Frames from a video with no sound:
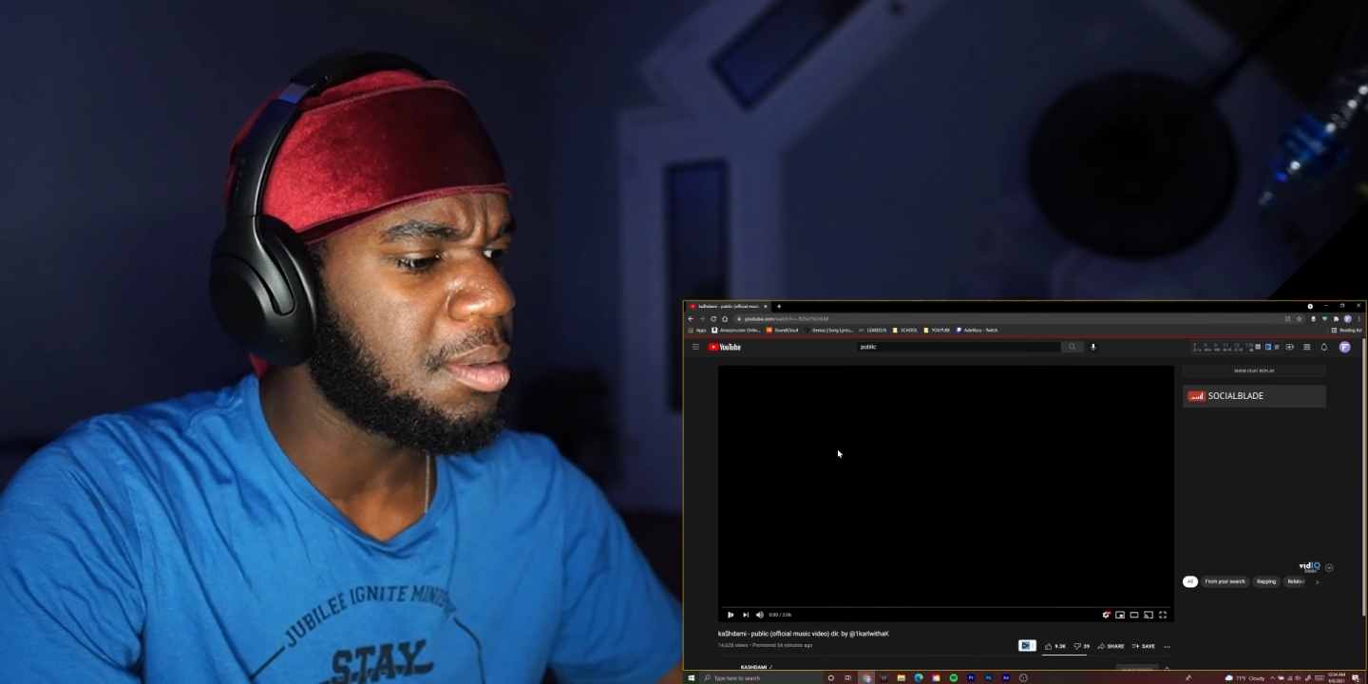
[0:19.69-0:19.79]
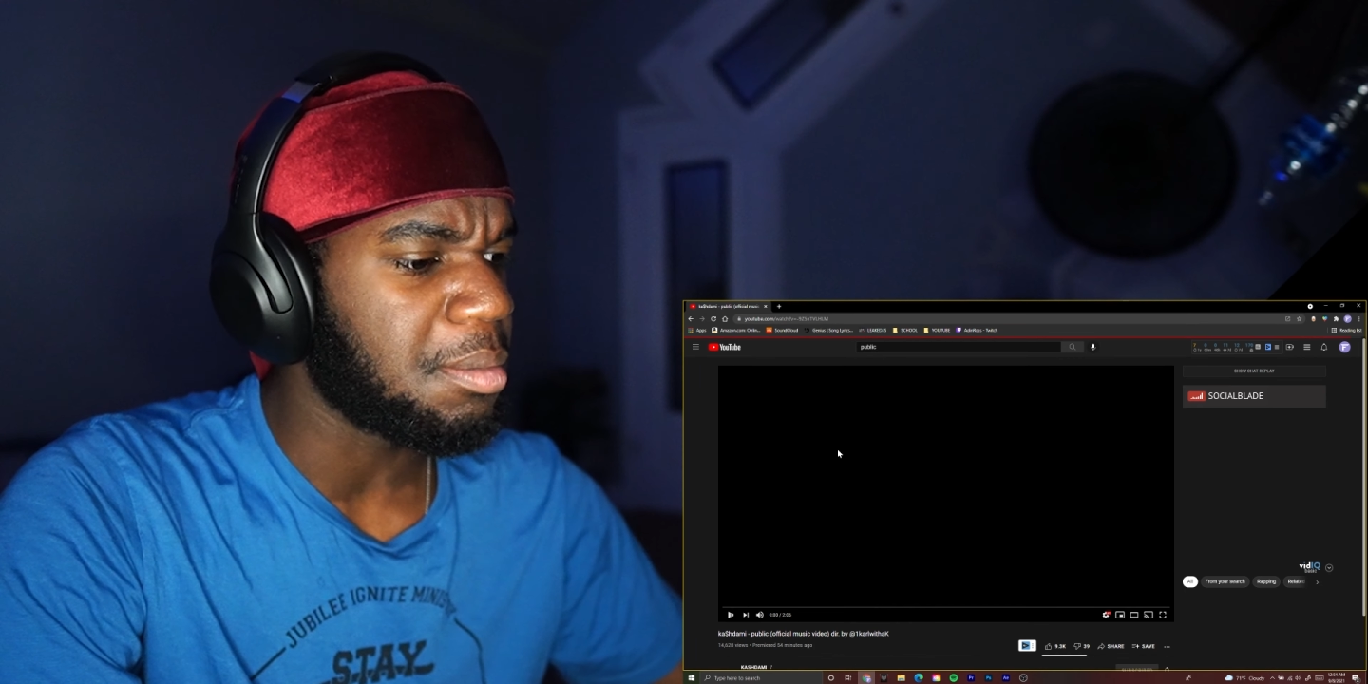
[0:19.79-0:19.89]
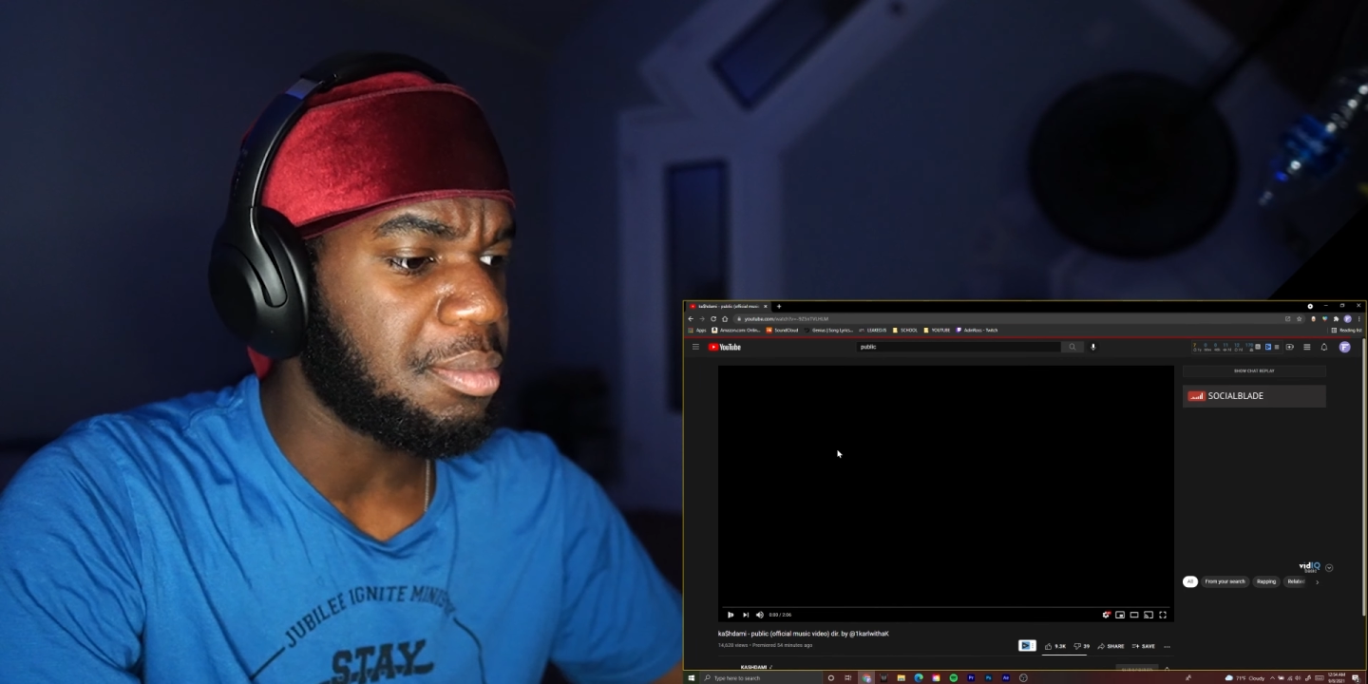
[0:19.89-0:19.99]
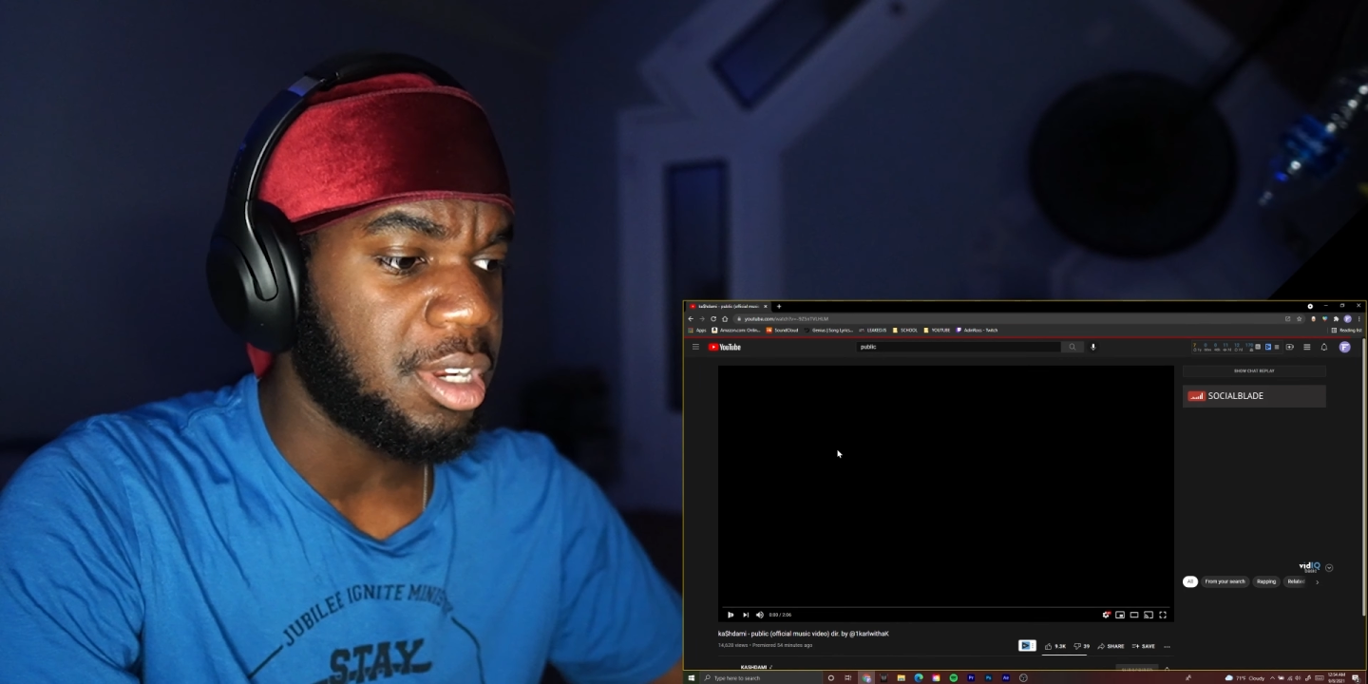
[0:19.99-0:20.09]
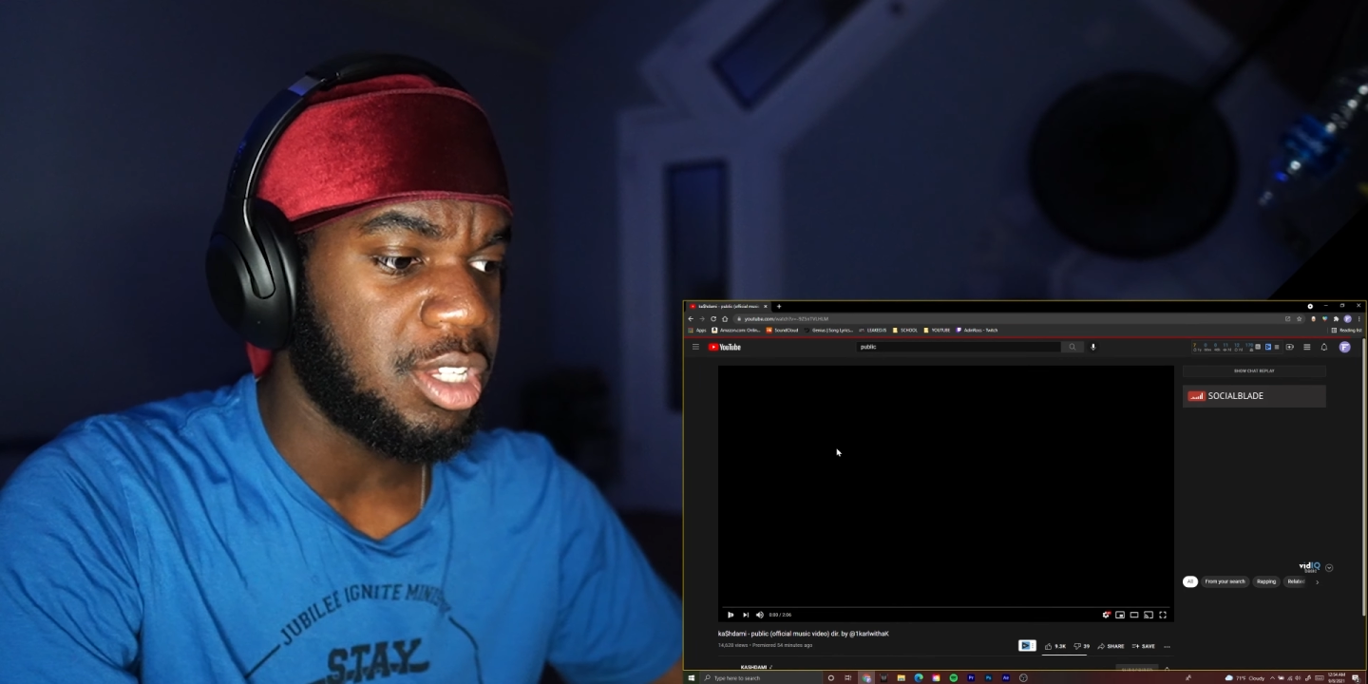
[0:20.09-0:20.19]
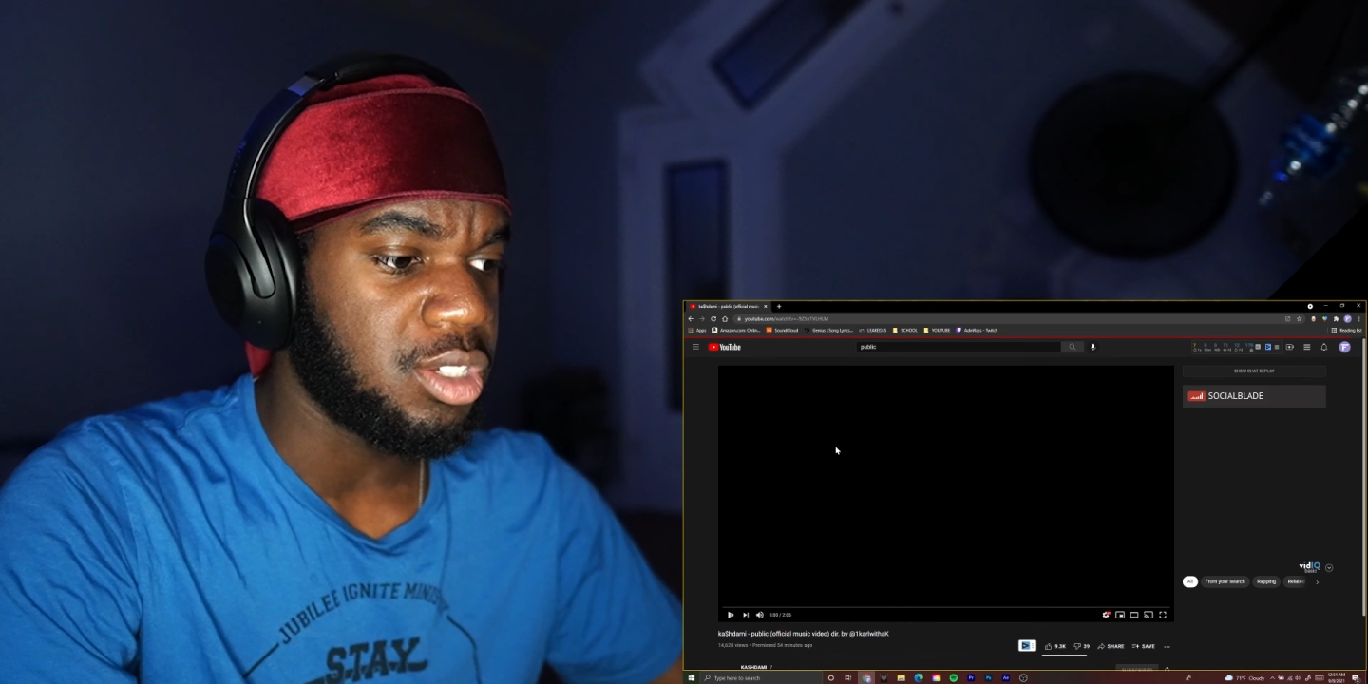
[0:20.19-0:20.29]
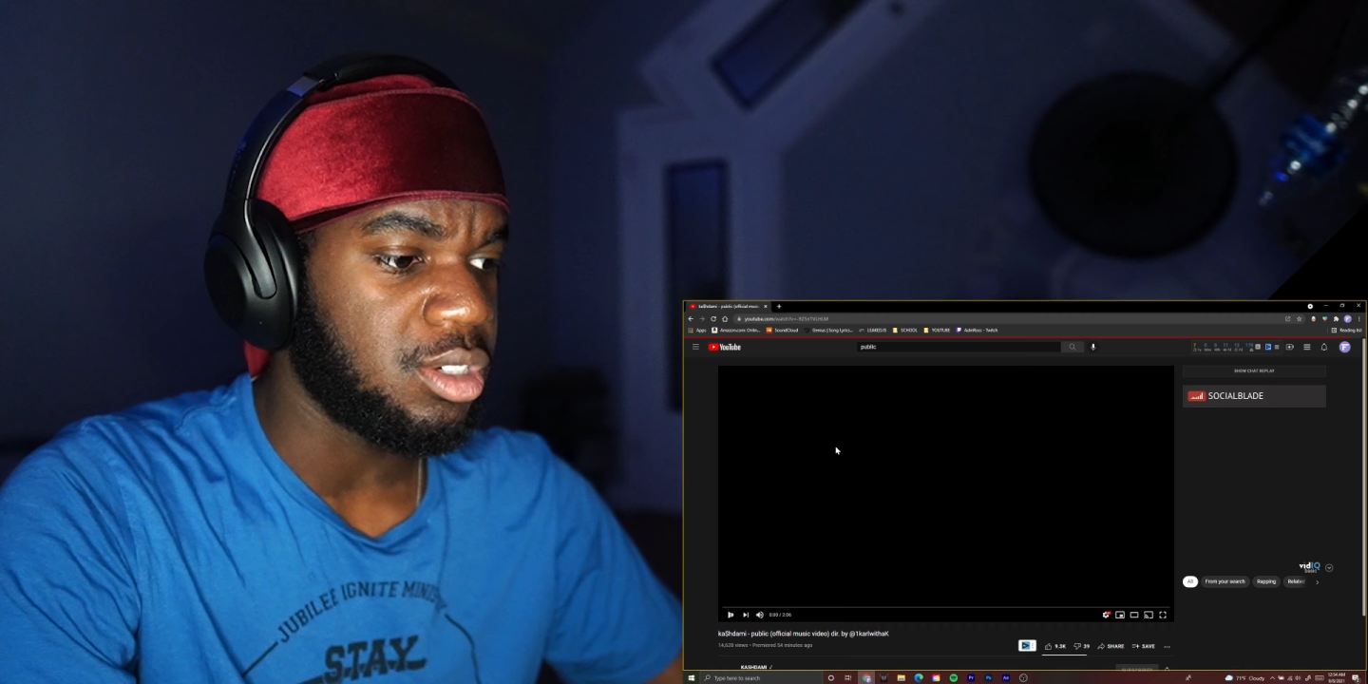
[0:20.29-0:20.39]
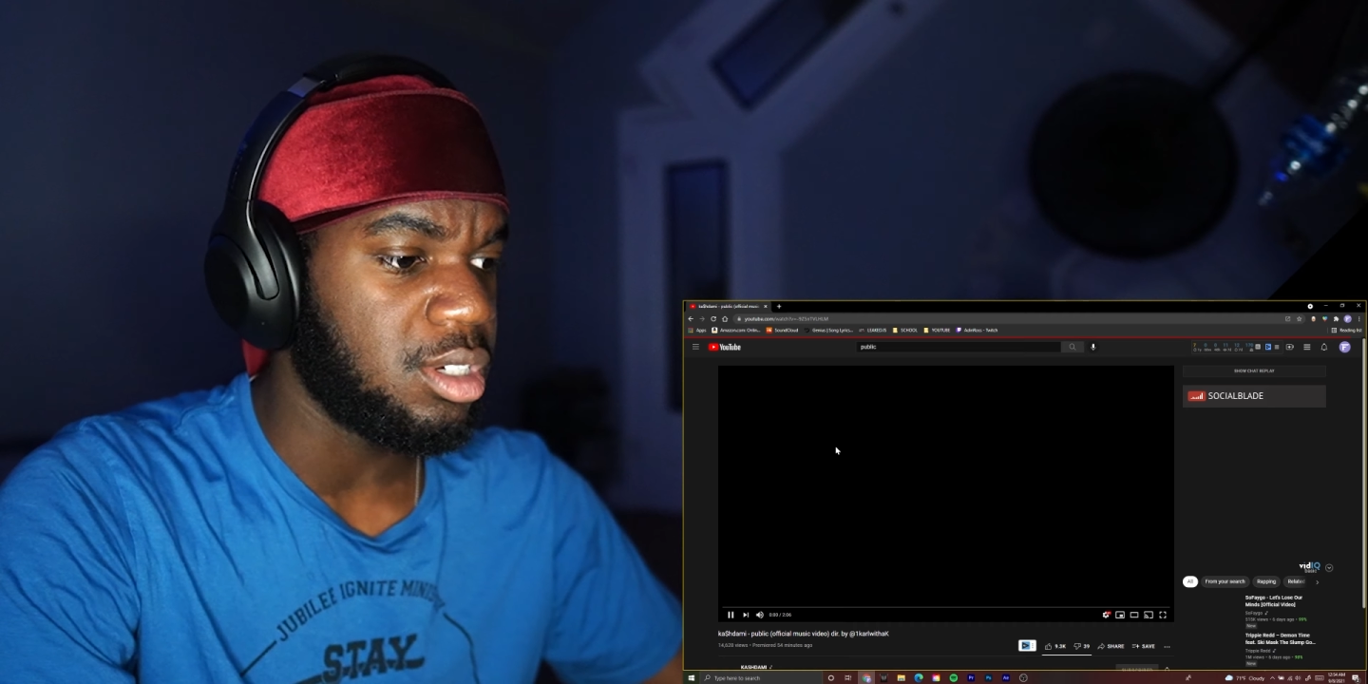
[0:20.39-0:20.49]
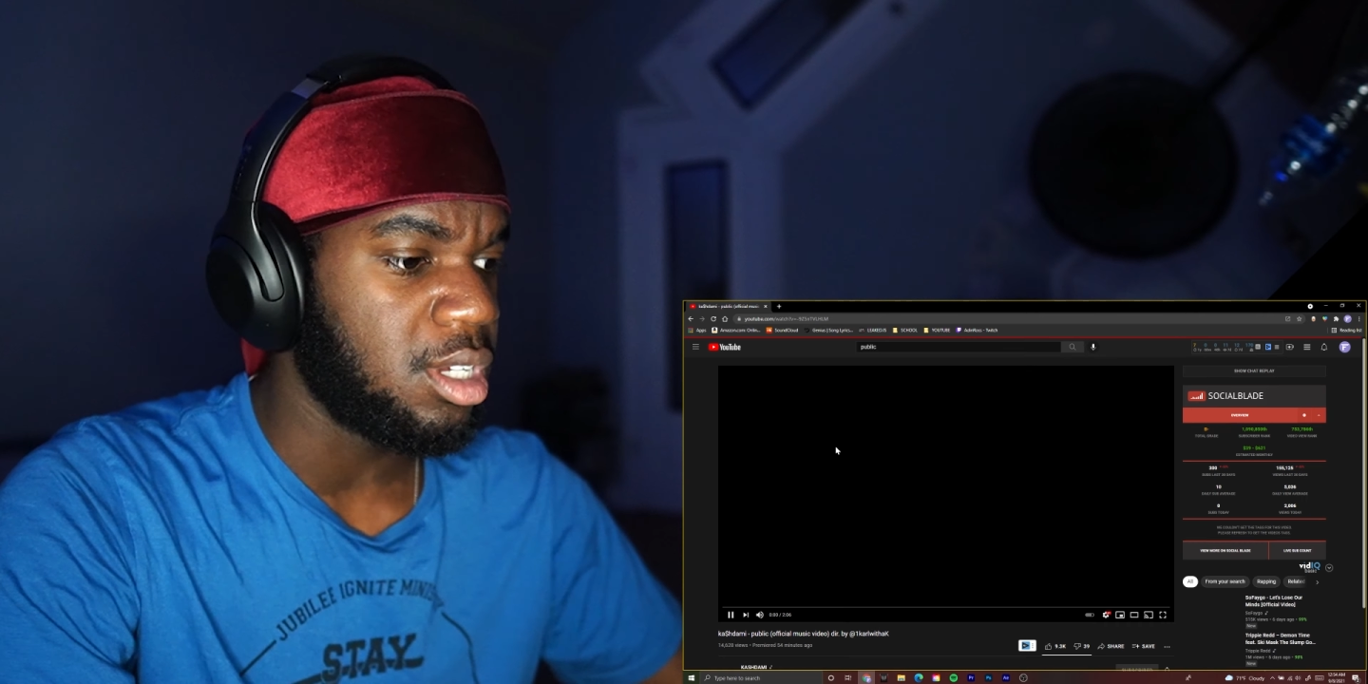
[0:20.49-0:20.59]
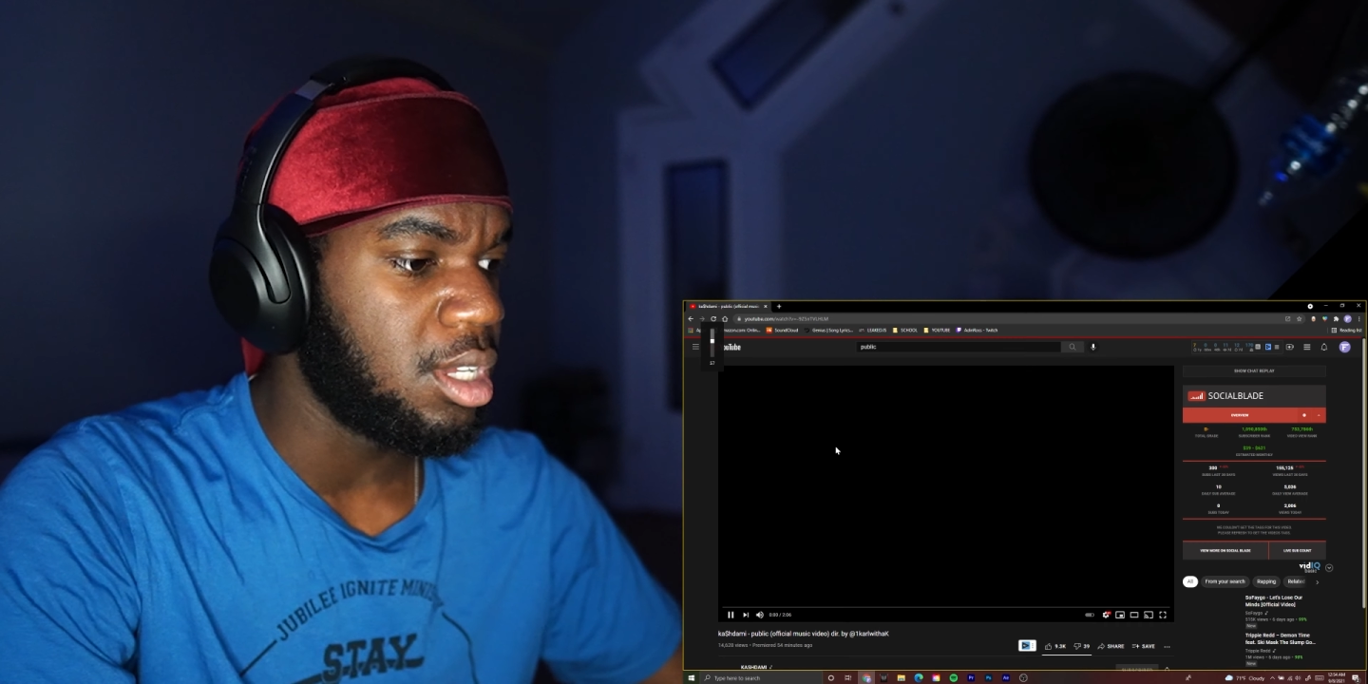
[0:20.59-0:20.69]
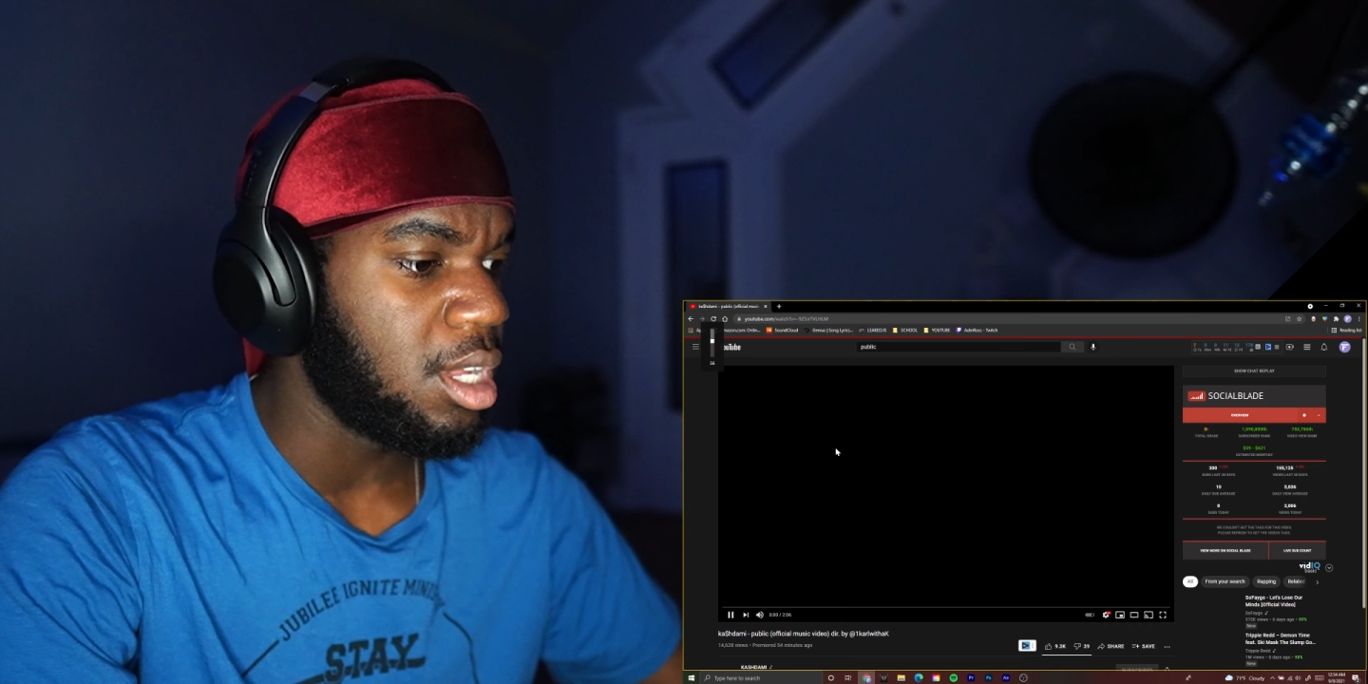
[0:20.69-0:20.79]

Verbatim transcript: I'm pretty sure.